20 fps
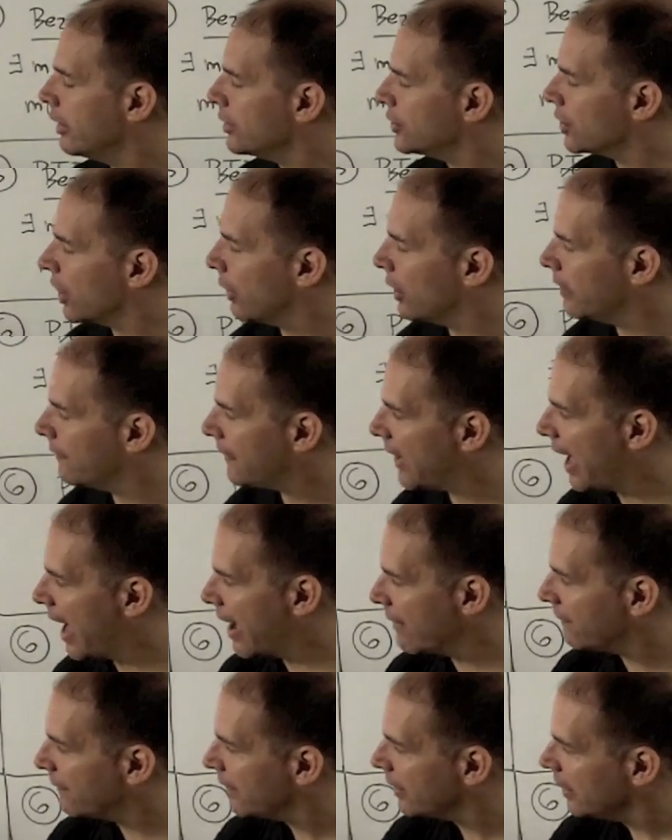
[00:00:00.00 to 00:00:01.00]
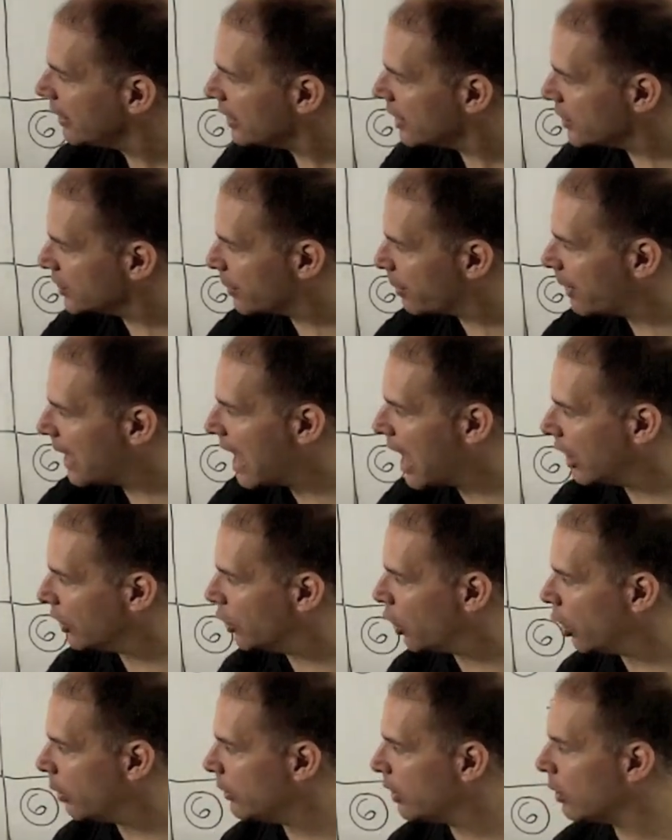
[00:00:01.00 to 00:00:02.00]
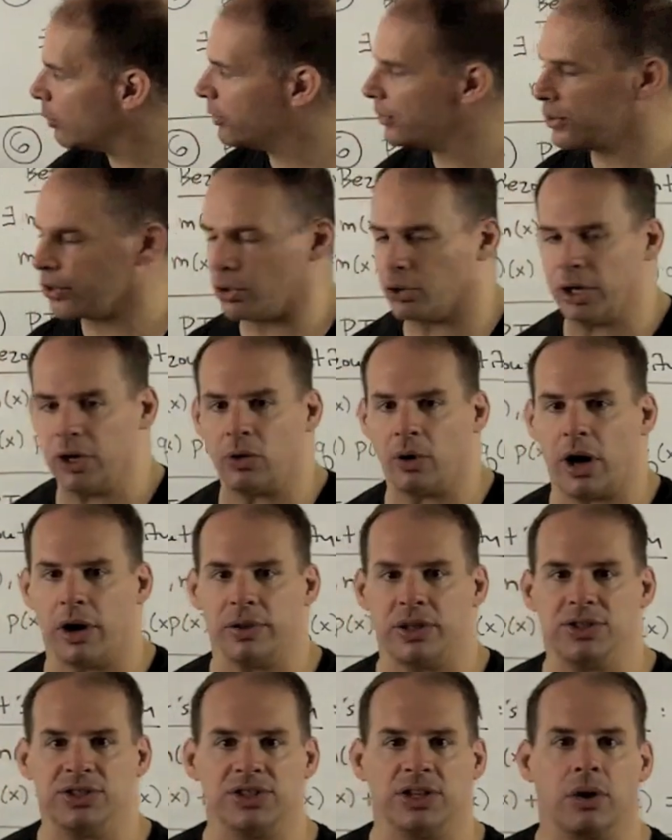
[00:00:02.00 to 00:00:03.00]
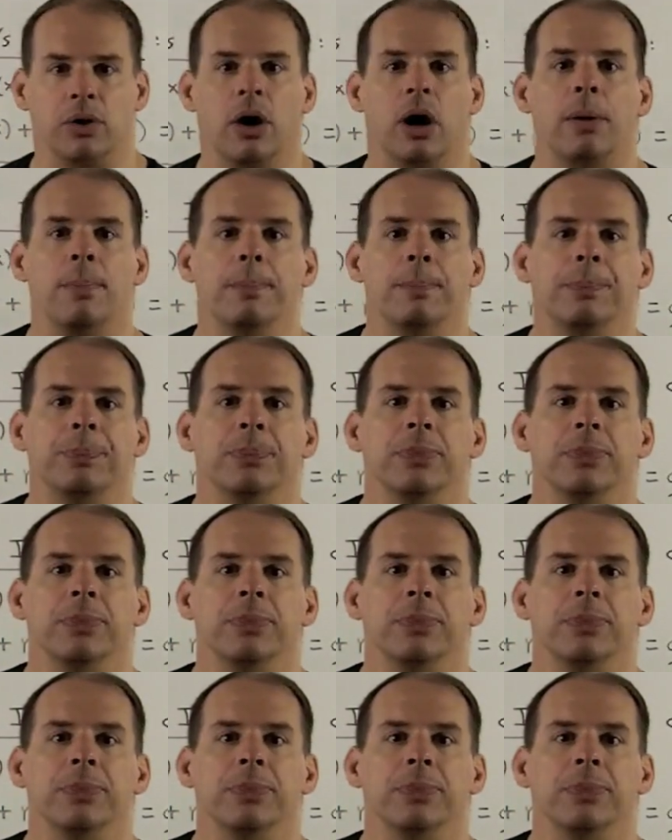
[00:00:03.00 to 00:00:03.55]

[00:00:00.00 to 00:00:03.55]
So if f is a polynomial with degree greater than zero,